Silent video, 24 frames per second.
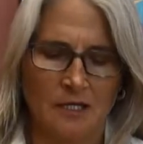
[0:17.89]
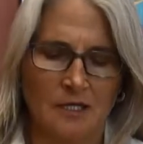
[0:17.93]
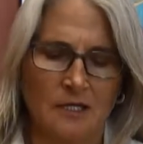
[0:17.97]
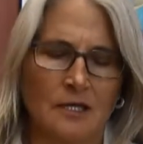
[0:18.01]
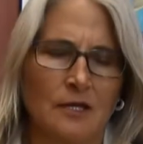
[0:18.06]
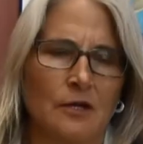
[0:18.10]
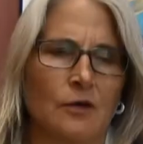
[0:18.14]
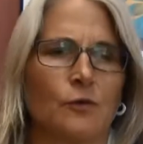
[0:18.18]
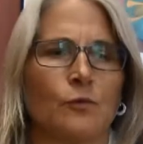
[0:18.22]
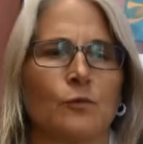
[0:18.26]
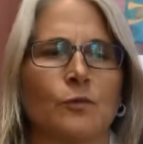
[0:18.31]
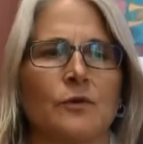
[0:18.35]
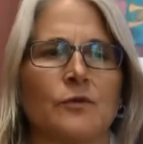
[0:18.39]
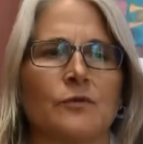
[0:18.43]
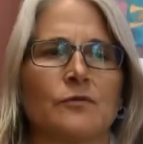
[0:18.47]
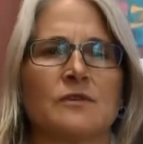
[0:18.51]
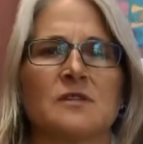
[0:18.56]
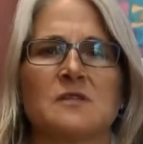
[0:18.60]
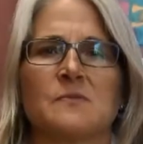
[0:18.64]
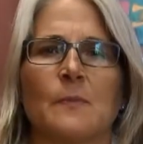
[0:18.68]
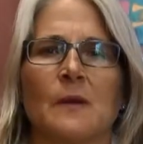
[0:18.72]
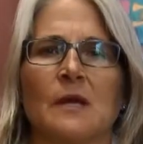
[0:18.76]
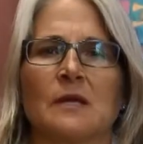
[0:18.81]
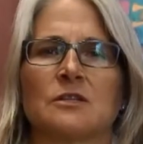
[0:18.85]
Now, with
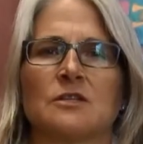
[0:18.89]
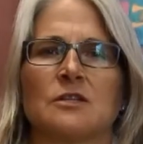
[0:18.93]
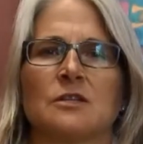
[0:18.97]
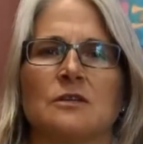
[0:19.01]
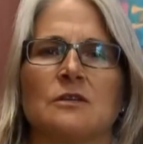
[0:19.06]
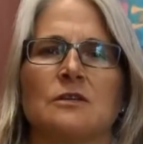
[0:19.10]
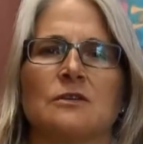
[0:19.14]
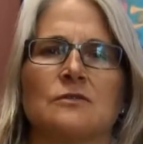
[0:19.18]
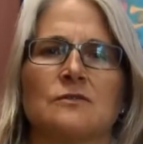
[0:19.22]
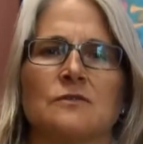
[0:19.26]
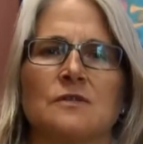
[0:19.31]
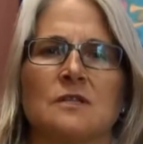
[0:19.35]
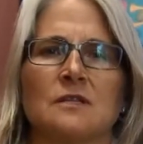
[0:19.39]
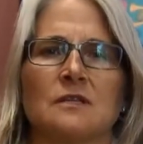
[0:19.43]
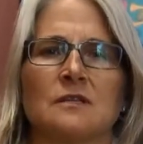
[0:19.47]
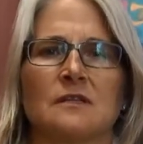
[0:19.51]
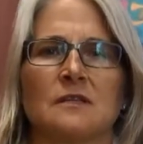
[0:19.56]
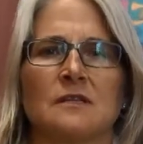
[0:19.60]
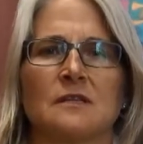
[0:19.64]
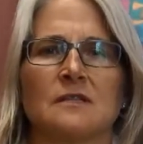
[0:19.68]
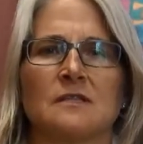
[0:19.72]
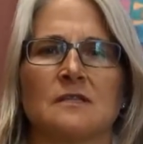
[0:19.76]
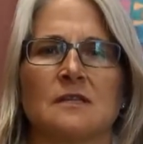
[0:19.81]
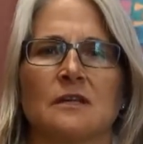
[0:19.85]
respect to using
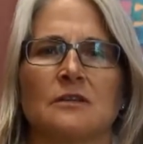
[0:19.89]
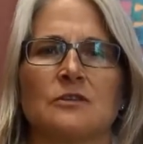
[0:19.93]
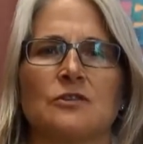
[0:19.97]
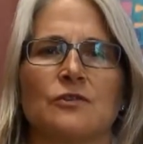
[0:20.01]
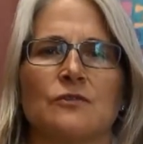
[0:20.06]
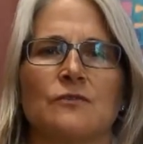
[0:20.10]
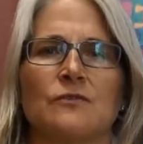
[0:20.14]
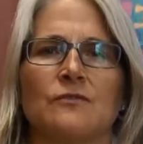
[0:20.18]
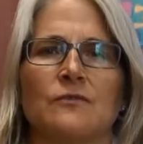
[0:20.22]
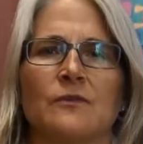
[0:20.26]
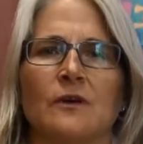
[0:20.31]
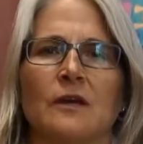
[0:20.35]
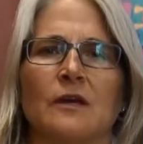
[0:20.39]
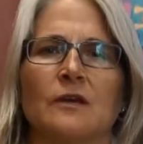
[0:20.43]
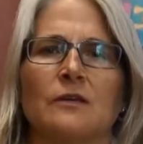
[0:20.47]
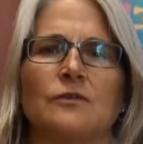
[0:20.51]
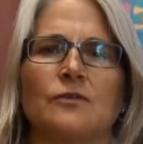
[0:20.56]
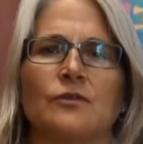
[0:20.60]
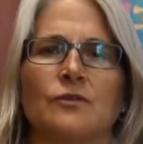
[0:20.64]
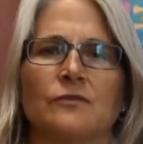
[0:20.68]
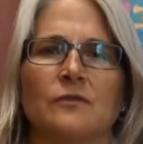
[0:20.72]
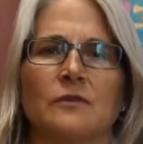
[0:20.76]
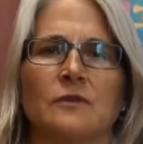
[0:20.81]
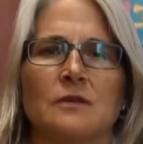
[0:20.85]
these, I do
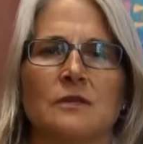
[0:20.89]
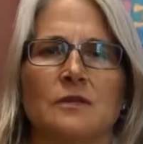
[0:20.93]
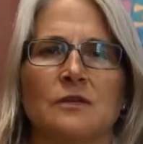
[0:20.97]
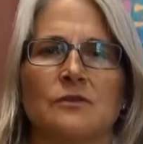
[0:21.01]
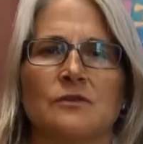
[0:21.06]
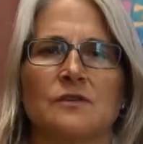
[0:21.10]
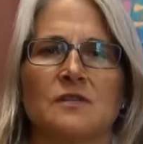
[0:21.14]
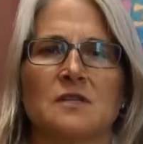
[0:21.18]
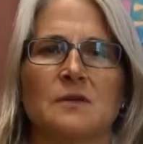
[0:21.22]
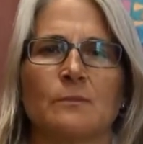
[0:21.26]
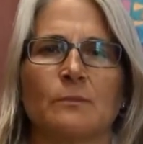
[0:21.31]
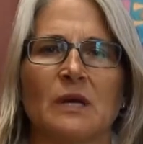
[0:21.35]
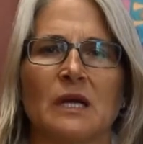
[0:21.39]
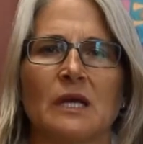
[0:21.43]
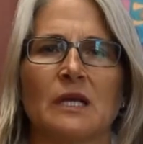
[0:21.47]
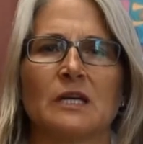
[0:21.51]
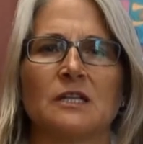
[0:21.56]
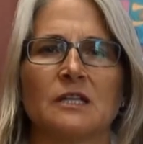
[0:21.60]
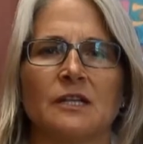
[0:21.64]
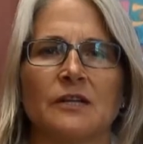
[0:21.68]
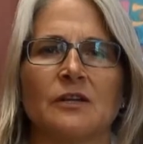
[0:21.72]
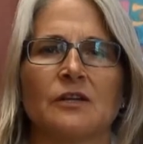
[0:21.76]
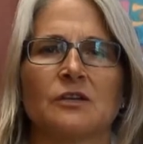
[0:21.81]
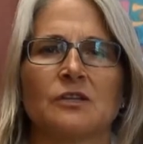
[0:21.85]
find over the years in my
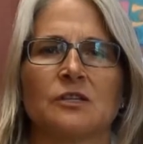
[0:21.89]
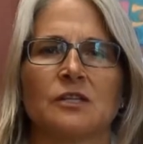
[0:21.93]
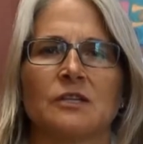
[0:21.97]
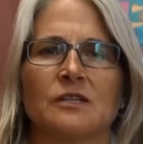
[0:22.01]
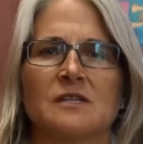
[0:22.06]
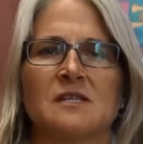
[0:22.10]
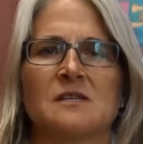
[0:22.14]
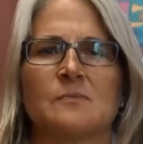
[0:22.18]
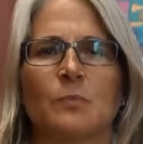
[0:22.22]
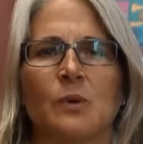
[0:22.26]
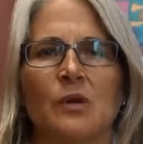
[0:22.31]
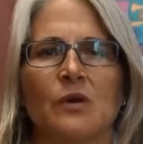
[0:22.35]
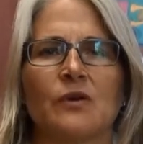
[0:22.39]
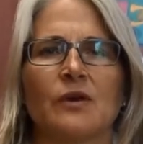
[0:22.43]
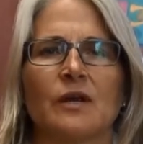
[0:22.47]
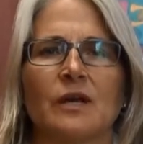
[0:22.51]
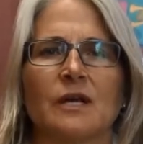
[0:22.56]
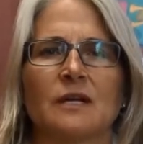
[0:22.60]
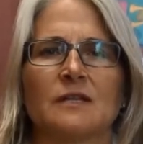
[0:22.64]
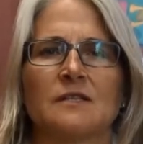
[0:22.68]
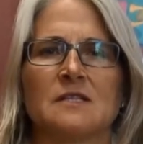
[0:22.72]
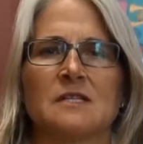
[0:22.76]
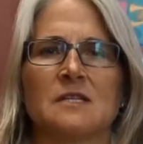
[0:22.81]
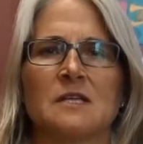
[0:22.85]
clinical
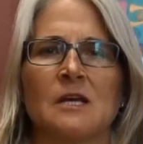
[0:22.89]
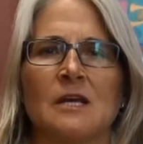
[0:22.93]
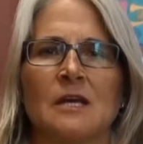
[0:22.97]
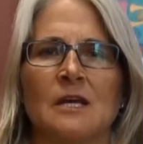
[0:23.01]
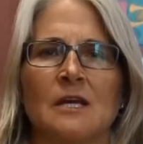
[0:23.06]
experience